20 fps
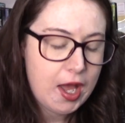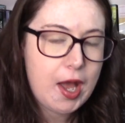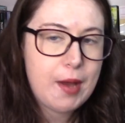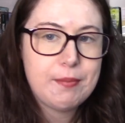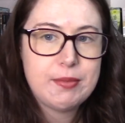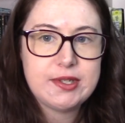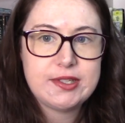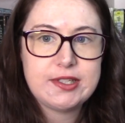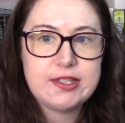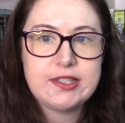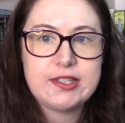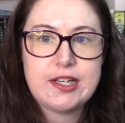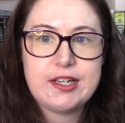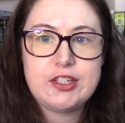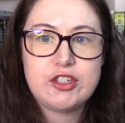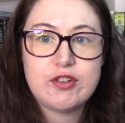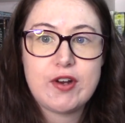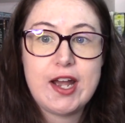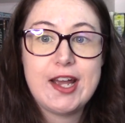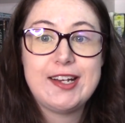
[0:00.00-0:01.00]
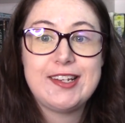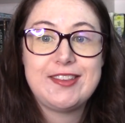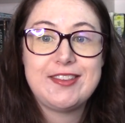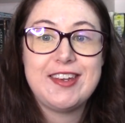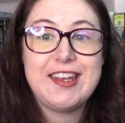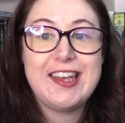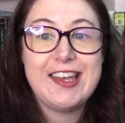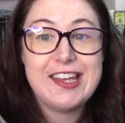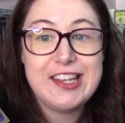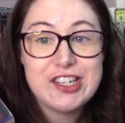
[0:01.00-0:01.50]
But since I tried
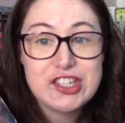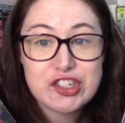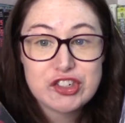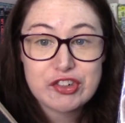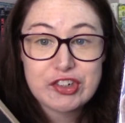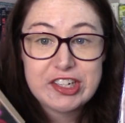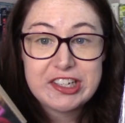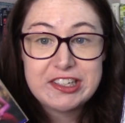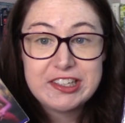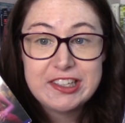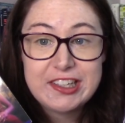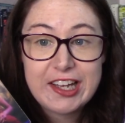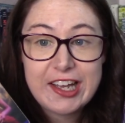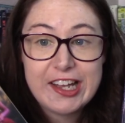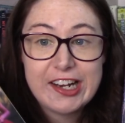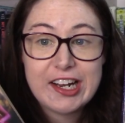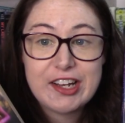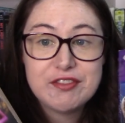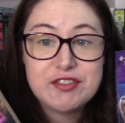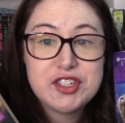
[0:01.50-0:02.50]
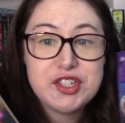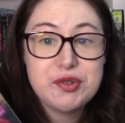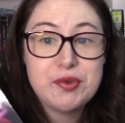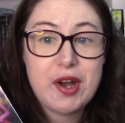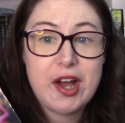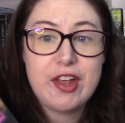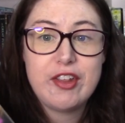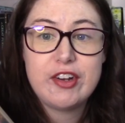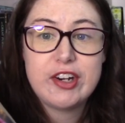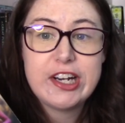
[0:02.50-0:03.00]
Intrigue and I have two
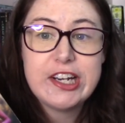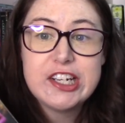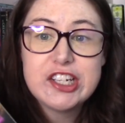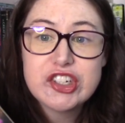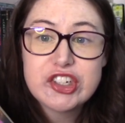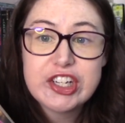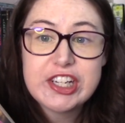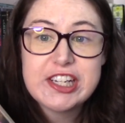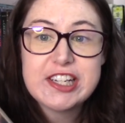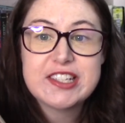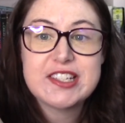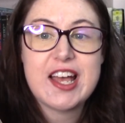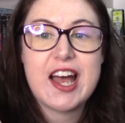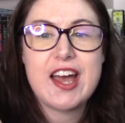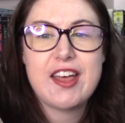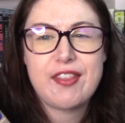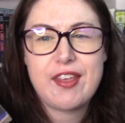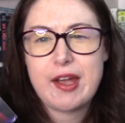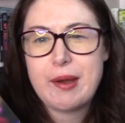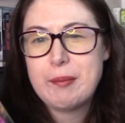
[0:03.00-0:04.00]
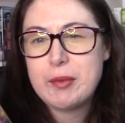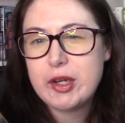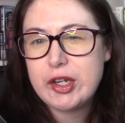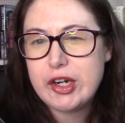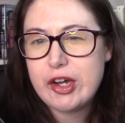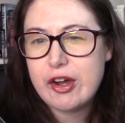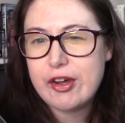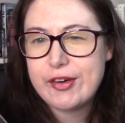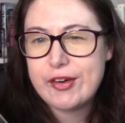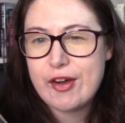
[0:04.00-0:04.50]
other Intrigues, I think I'm
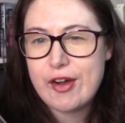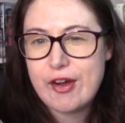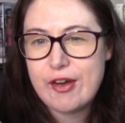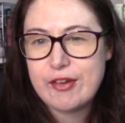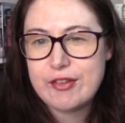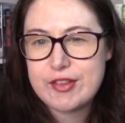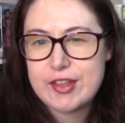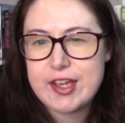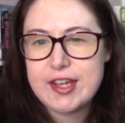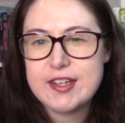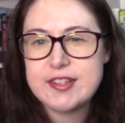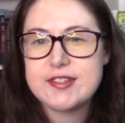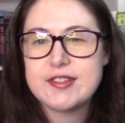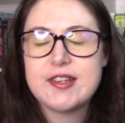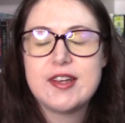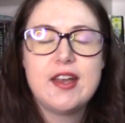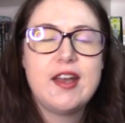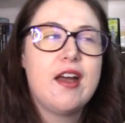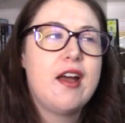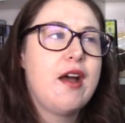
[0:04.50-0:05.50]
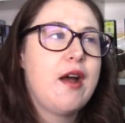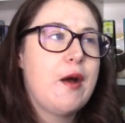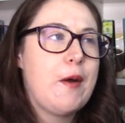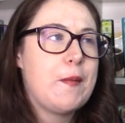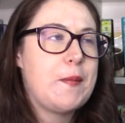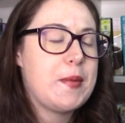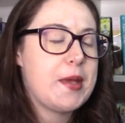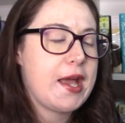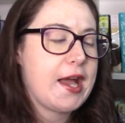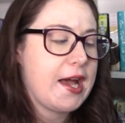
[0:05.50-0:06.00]
gonna unhaul these
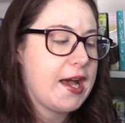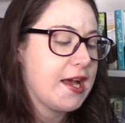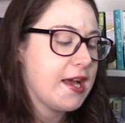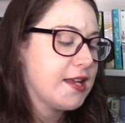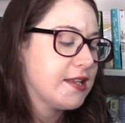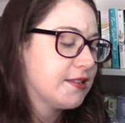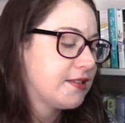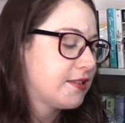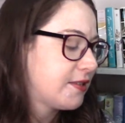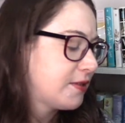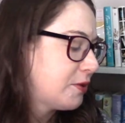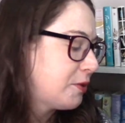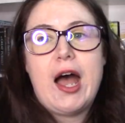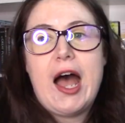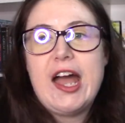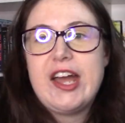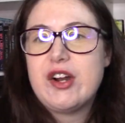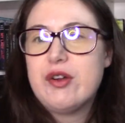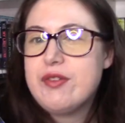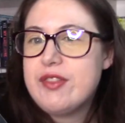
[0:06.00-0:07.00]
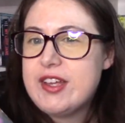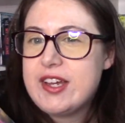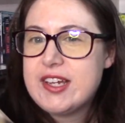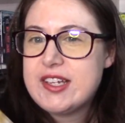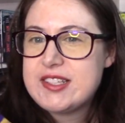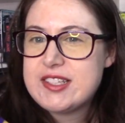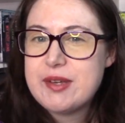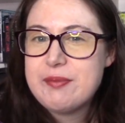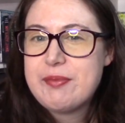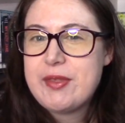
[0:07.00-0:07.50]
because I don't think
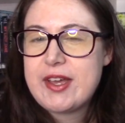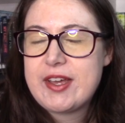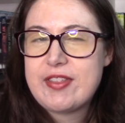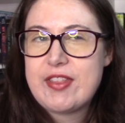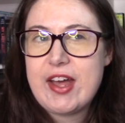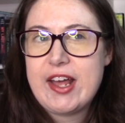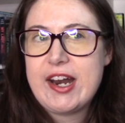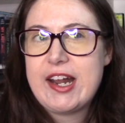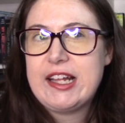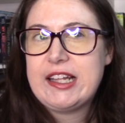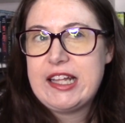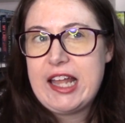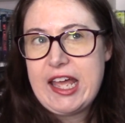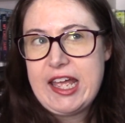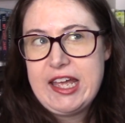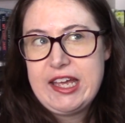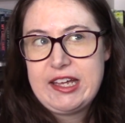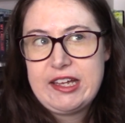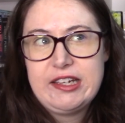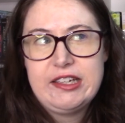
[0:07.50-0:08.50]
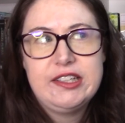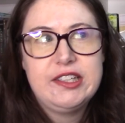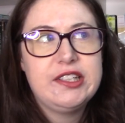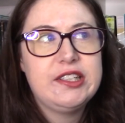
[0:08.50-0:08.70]
it's something that I like.